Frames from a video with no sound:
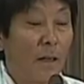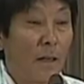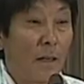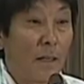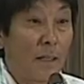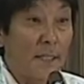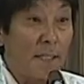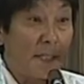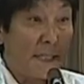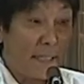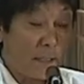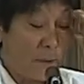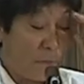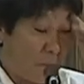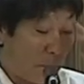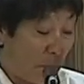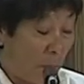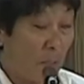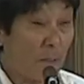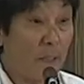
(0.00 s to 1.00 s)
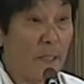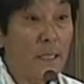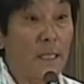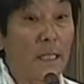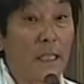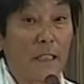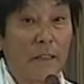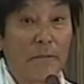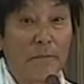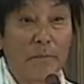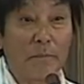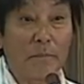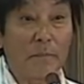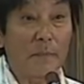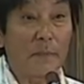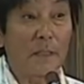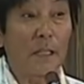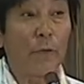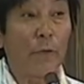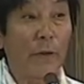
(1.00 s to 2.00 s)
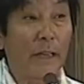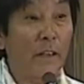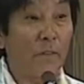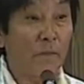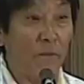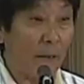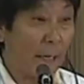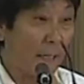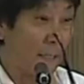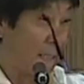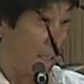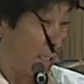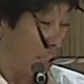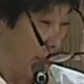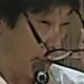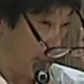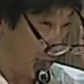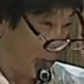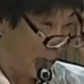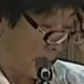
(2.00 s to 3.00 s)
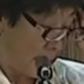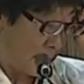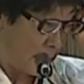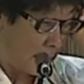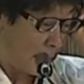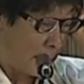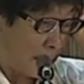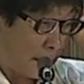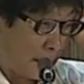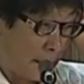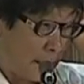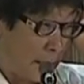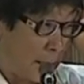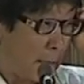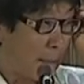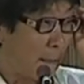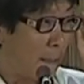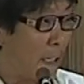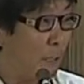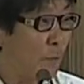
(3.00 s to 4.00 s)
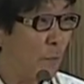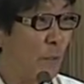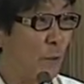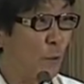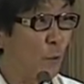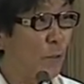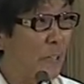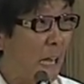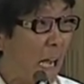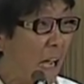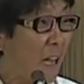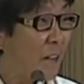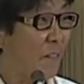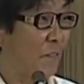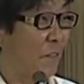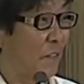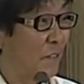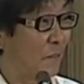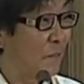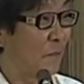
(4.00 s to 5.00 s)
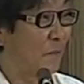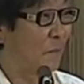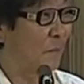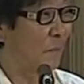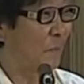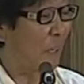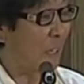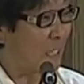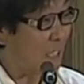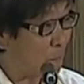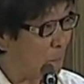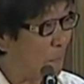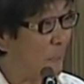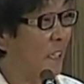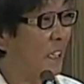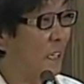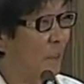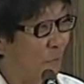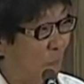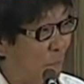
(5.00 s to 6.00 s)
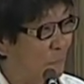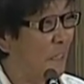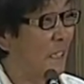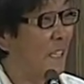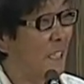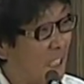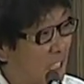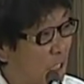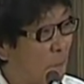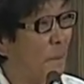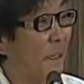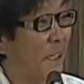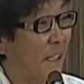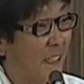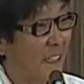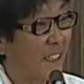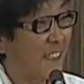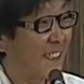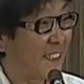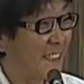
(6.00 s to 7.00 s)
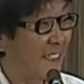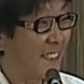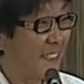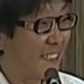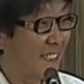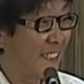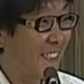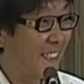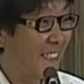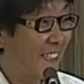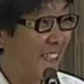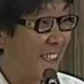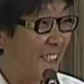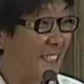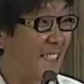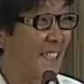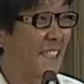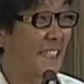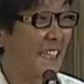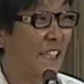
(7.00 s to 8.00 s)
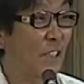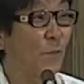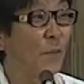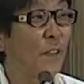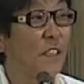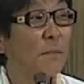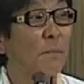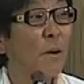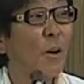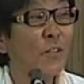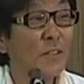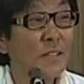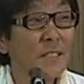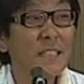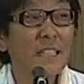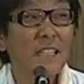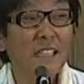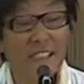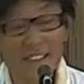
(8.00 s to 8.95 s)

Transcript: State of democracy, the very fact that we don't have a speaker from the ECB is the state of our democracy.